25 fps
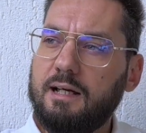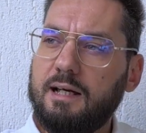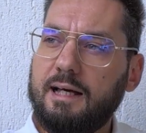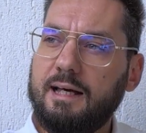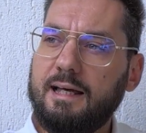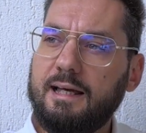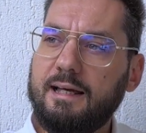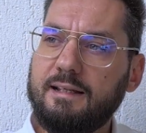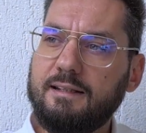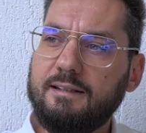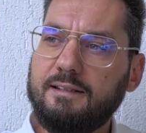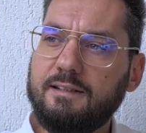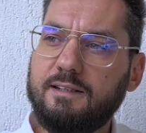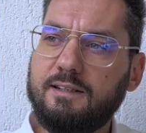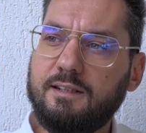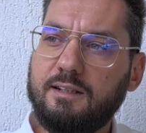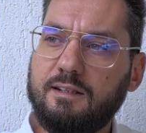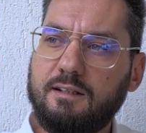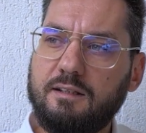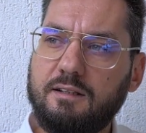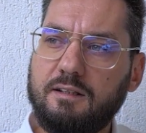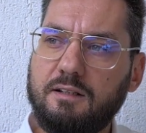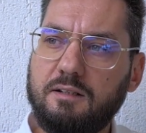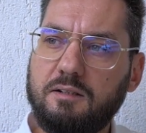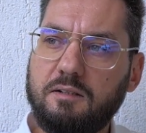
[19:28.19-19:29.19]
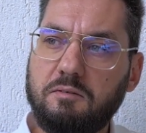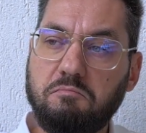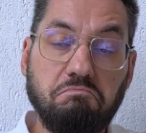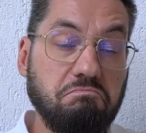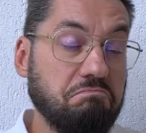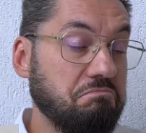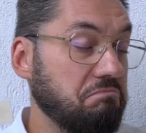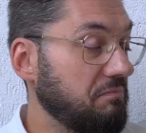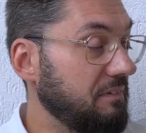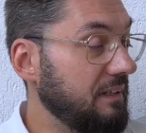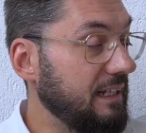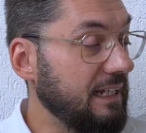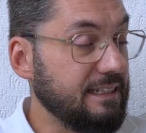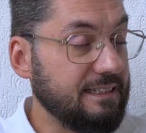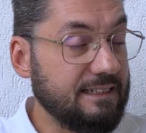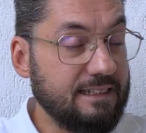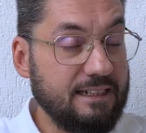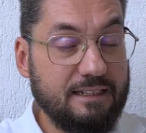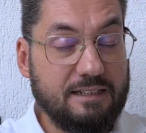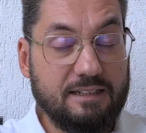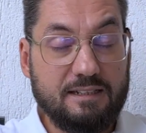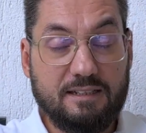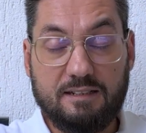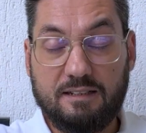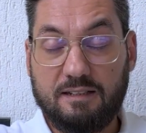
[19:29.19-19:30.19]
And that's
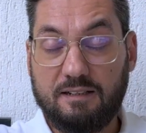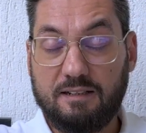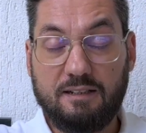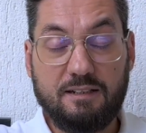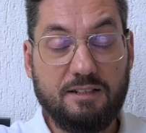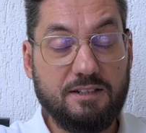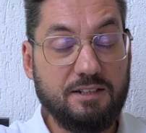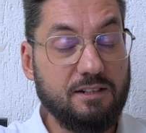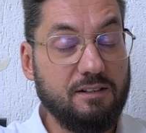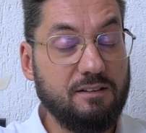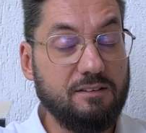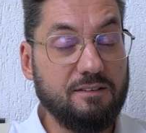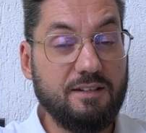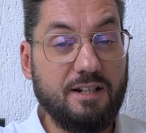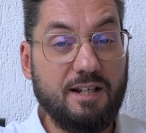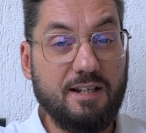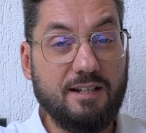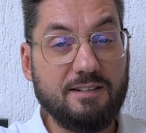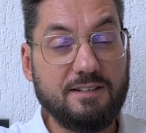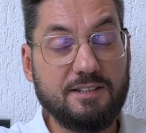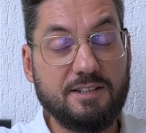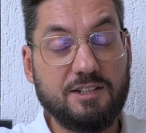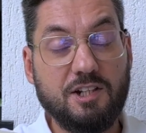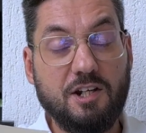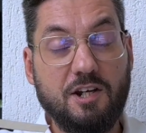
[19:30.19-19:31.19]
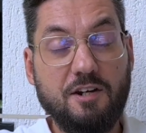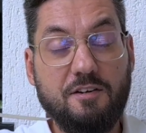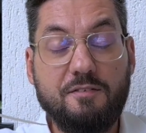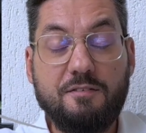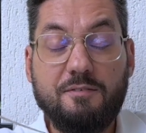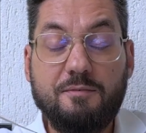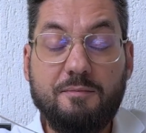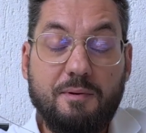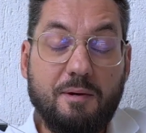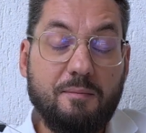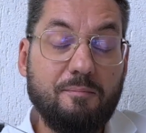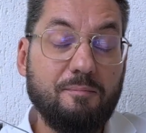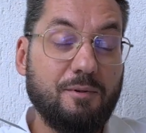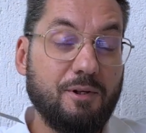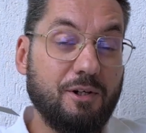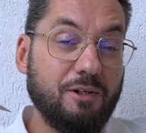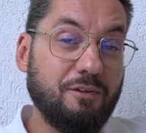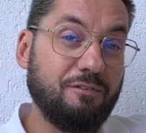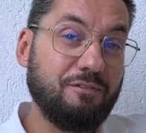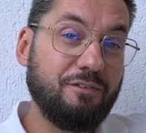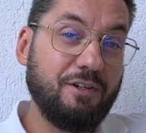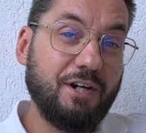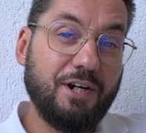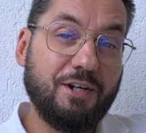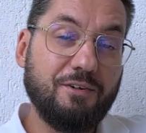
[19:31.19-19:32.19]
it. Until next time, remember,
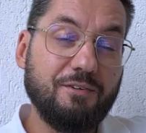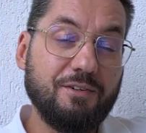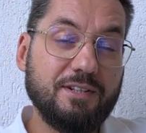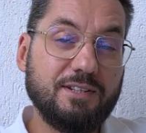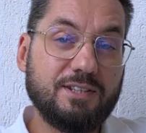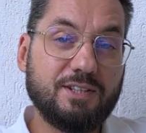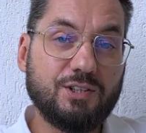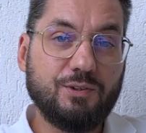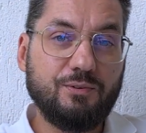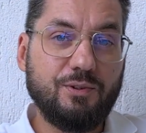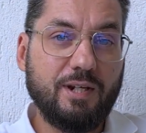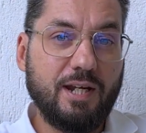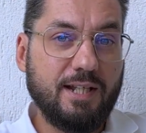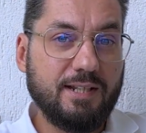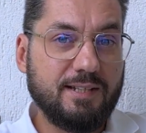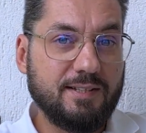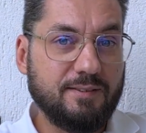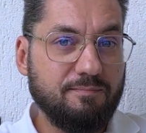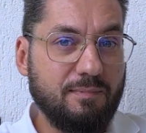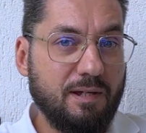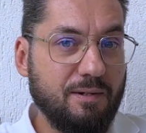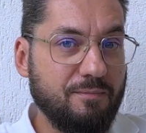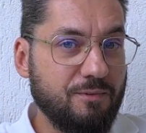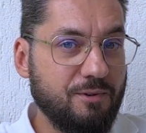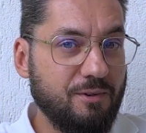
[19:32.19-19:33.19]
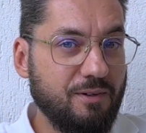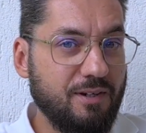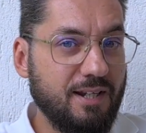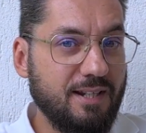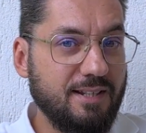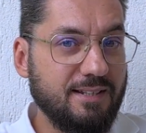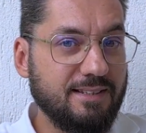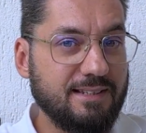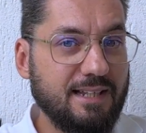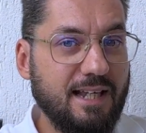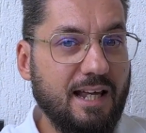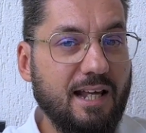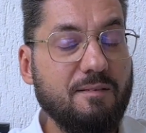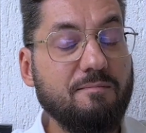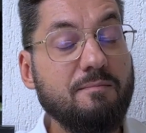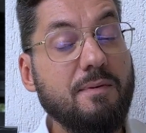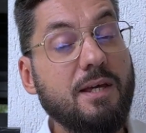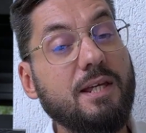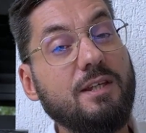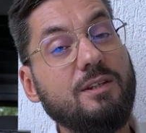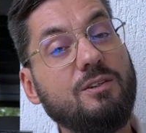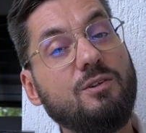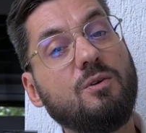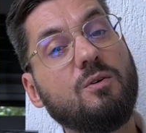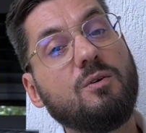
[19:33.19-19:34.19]
fragrance creates memories, and
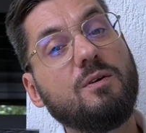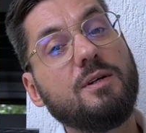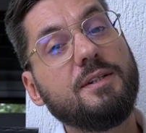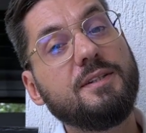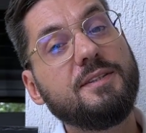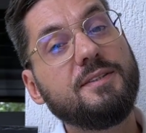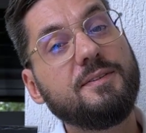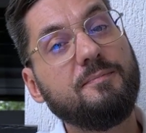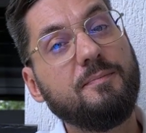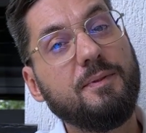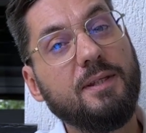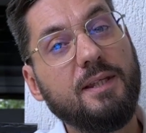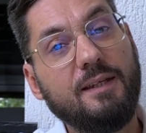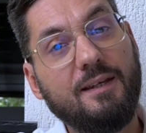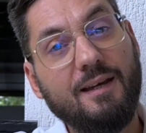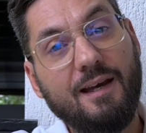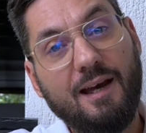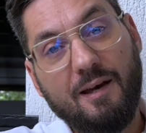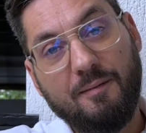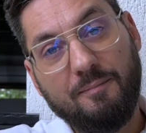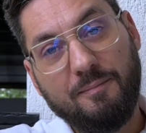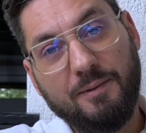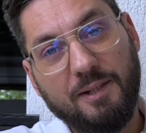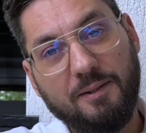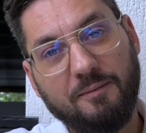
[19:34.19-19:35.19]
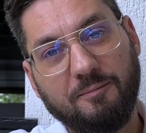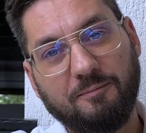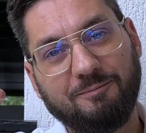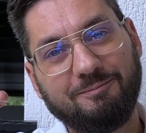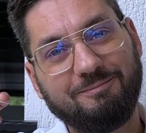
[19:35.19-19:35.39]
may yours be happy.